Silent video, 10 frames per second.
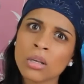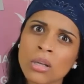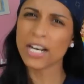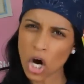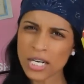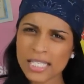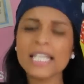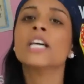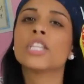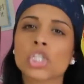And
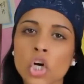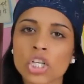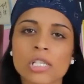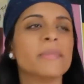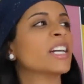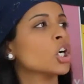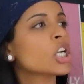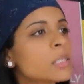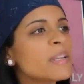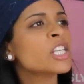honestly, this hurts me. It
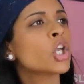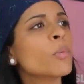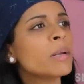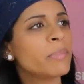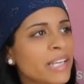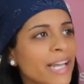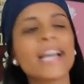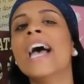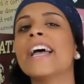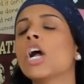hurts me as a human
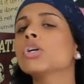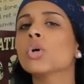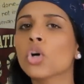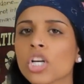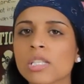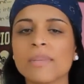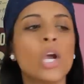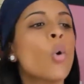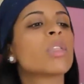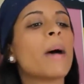being, and it also hurts
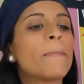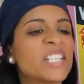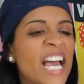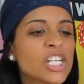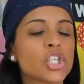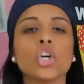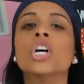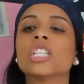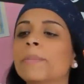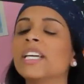me with my potential
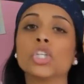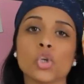to be a